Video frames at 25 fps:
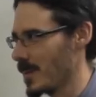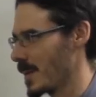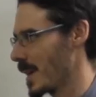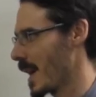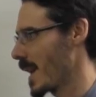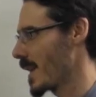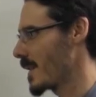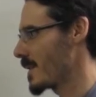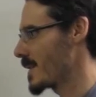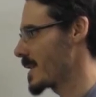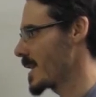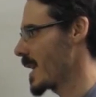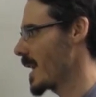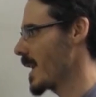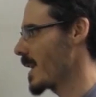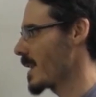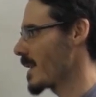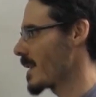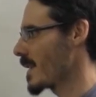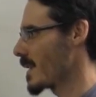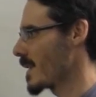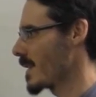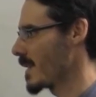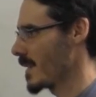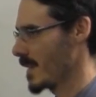4 out of
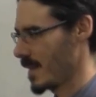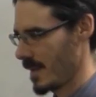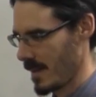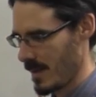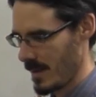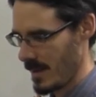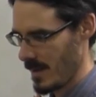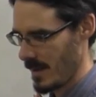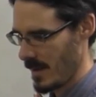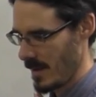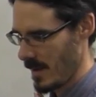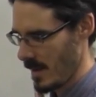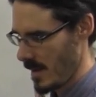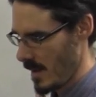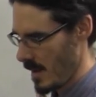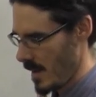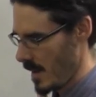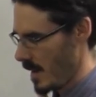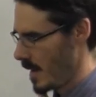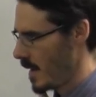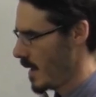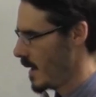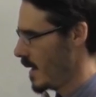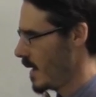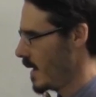10.
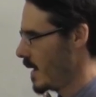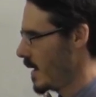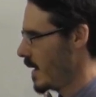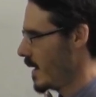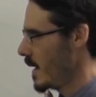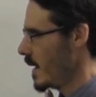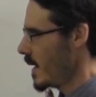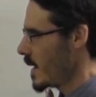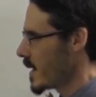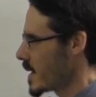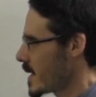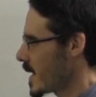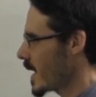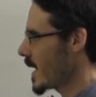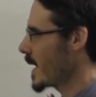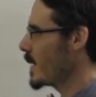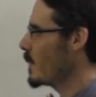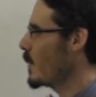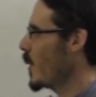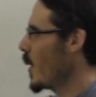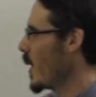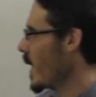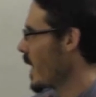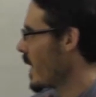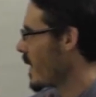To
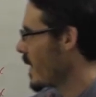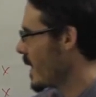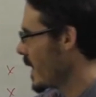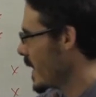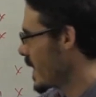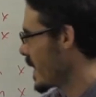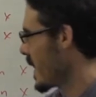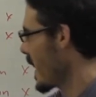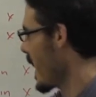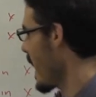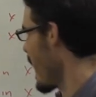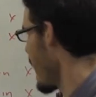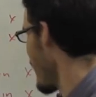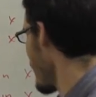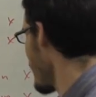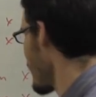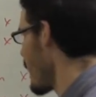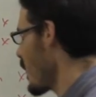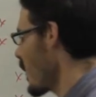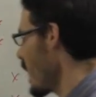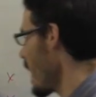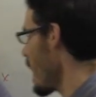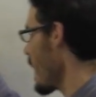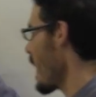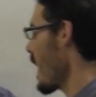work this
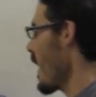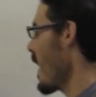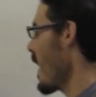out, we